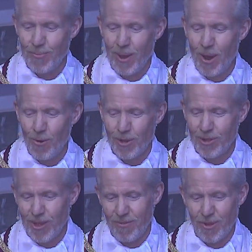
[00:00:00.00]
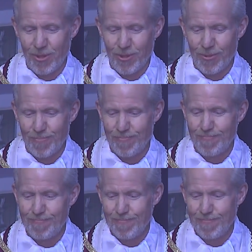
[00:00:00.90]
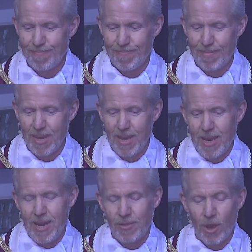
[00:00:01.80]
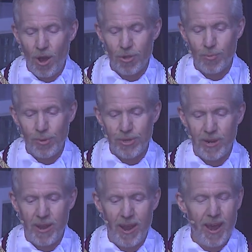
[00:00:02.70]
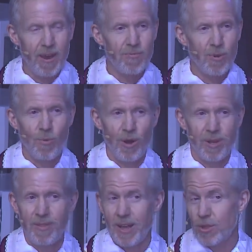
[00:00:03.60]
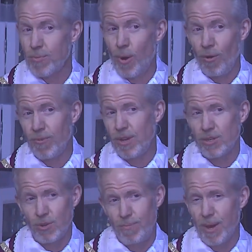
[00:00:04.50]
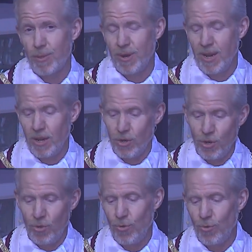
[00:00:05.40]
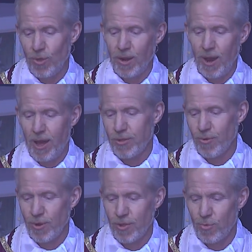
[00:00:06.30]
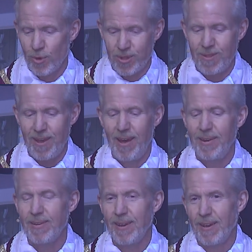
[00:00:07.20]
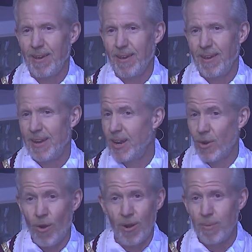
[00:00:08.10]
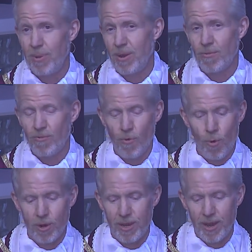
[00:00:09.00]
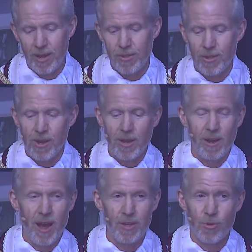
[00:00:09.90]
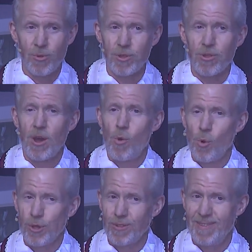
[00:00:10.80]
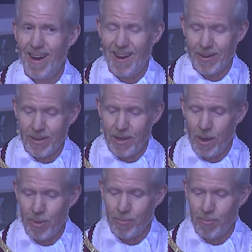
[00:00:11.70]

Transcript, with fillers: power to save us. In the gospel today, everyone in that small village of Bethany knew that Lazarus was dead. It had already been four days. Lazarus was not coming